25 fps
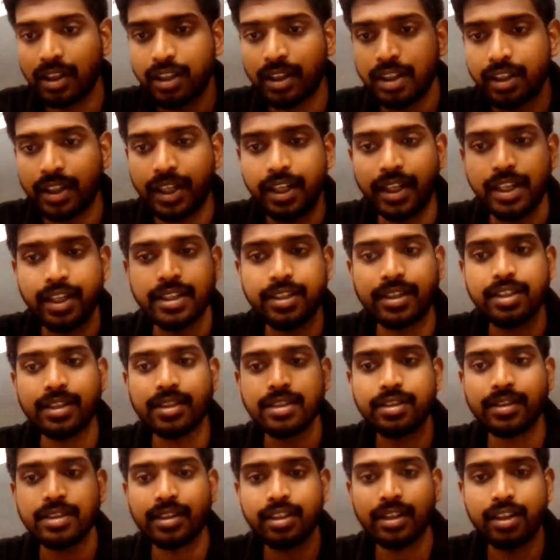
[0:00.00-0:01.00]

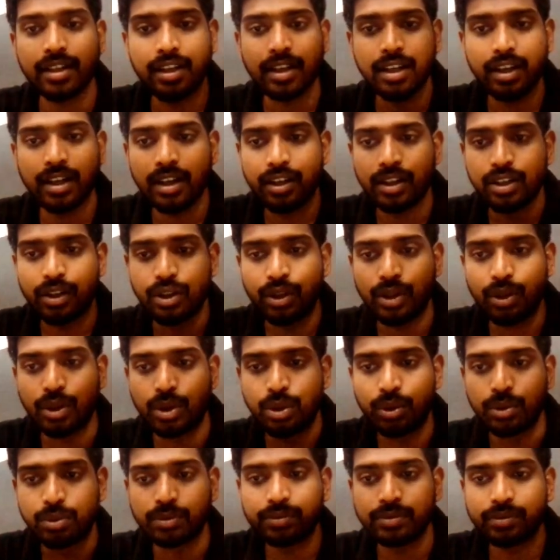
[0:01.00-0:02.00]
is
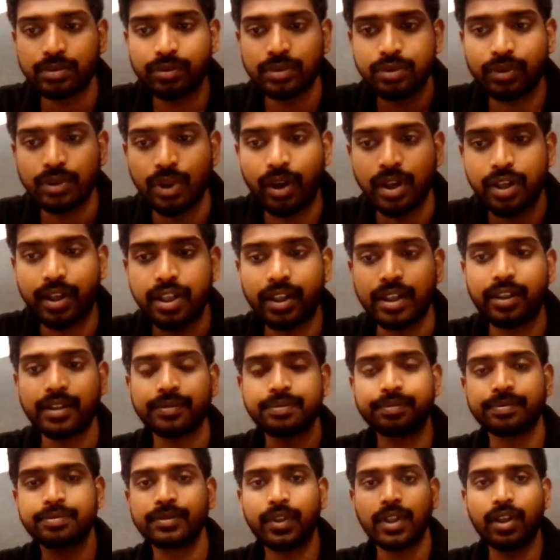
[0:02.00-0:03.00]
2. Got it?
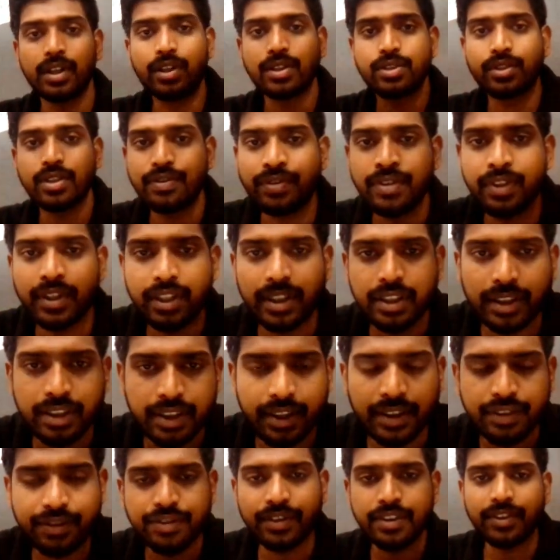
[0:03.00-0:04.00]
So if we
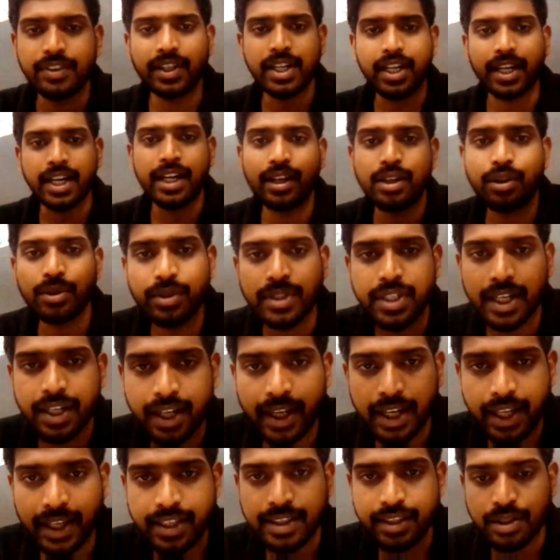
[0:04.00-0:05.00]
will try to
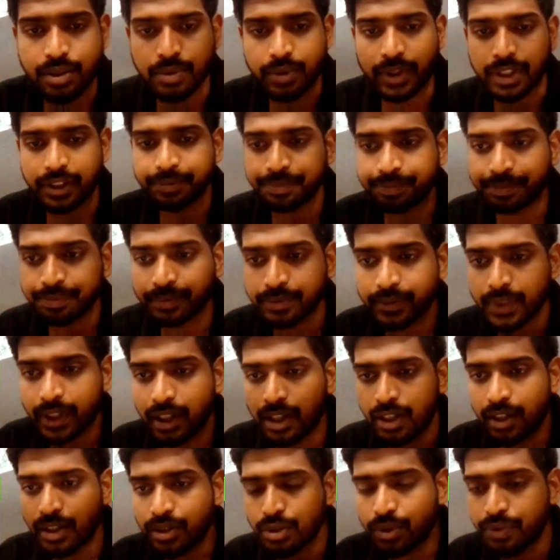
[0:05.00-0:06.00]
generalize this one,
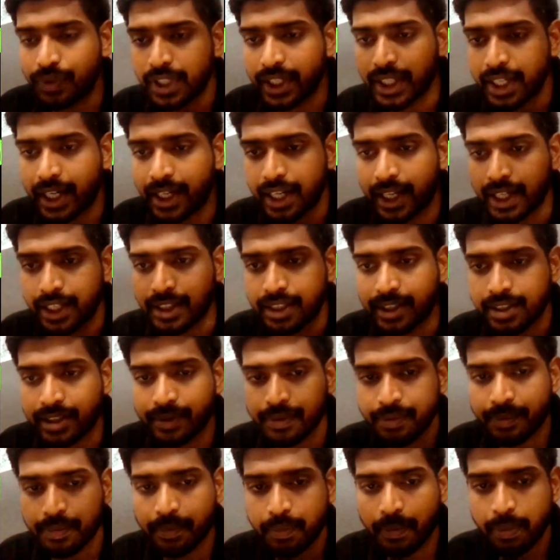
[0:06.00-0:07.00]
so we'll get like this.